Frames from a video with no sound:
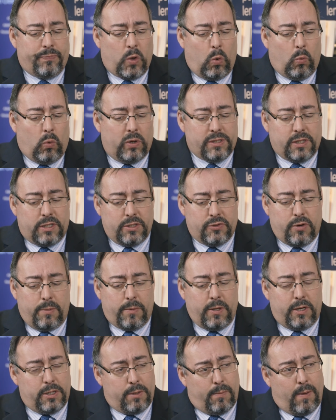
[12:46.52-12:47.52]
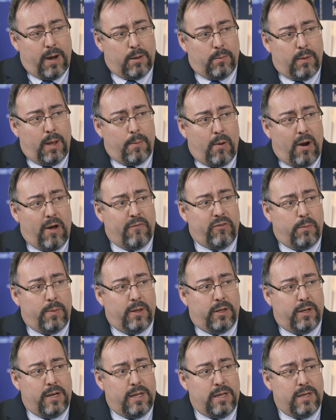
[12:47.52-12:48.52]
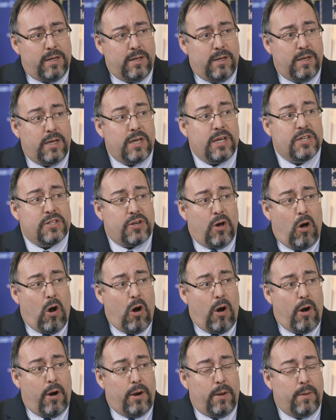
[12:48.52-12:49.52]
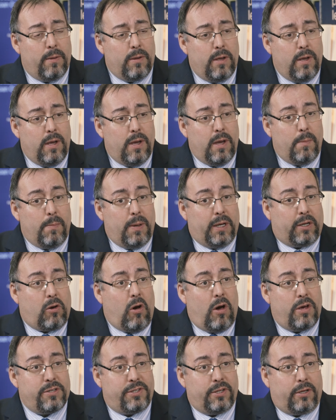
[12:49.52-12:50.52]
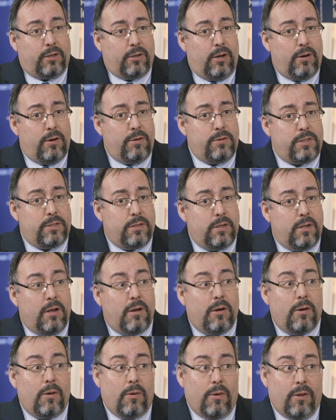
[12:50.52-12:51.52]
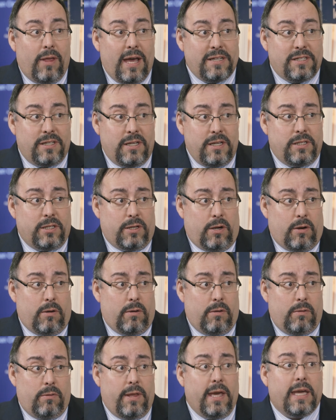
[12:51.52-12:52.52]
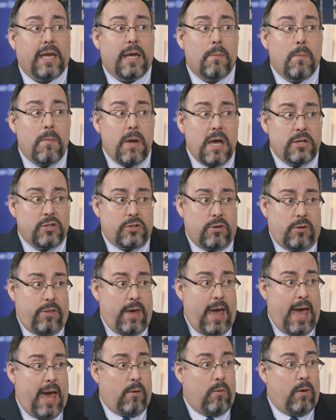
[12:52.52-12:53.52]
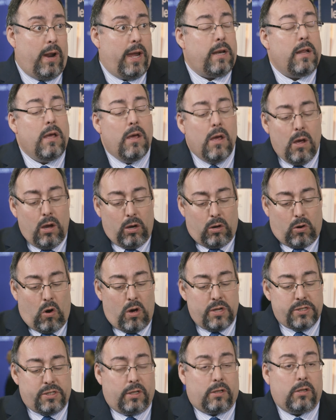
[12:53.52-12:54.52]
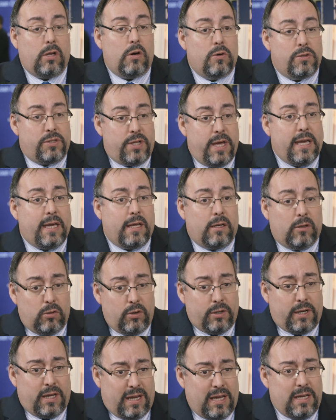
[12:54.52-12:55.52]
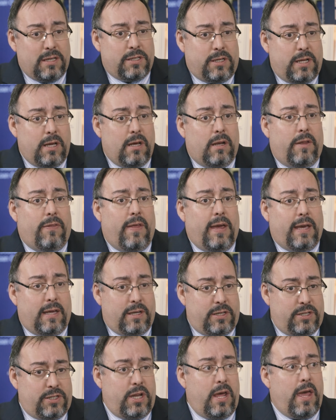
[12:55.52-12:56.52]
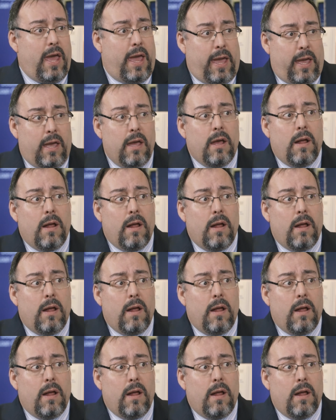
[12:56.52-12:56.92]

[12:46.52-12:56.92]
what's contributing to bottom line profitability is hard. But cost to close, well, that's easier. They can measure that, right? Cost to close, they can look at each deal and they can say,